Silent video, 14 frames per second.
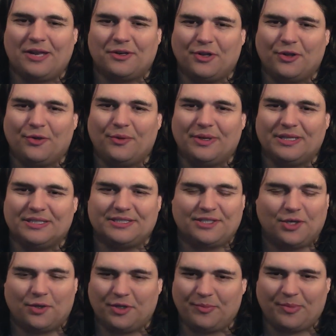new and it's
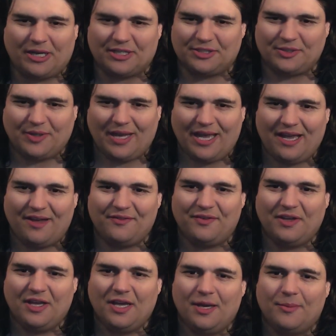the only box you have,
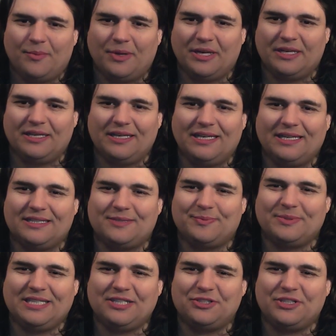but it's
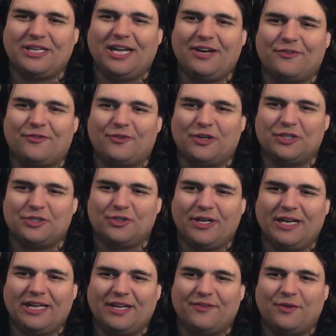potentially kind of
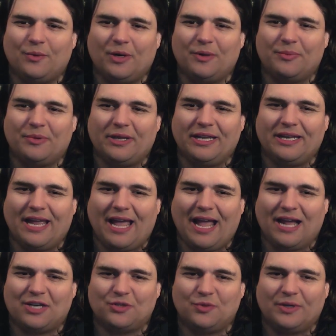frustrating if you want to play an
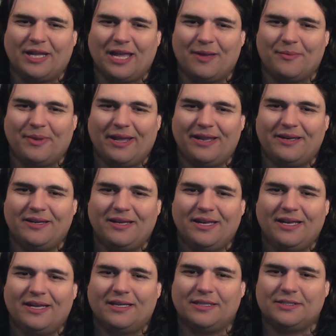actual campaign,
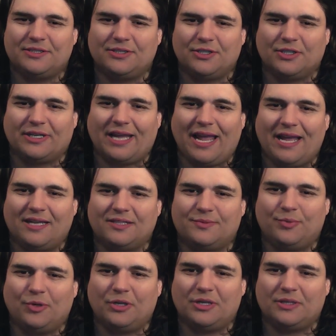because your gang's
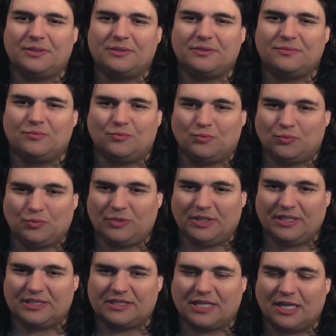book
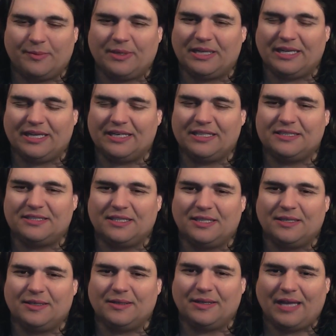is going to be needed
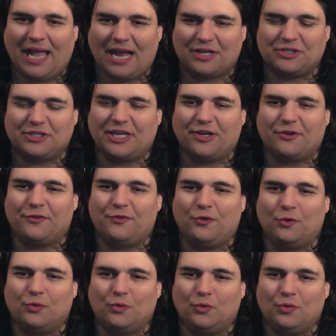to actually get your
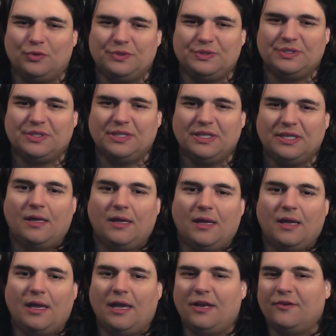full rules.
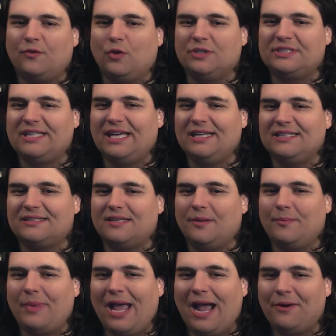And of course, that is
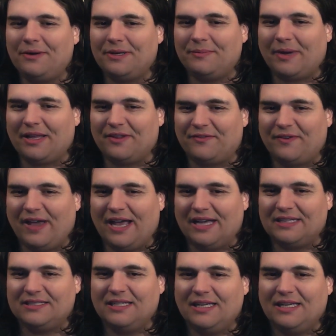compounded by the fact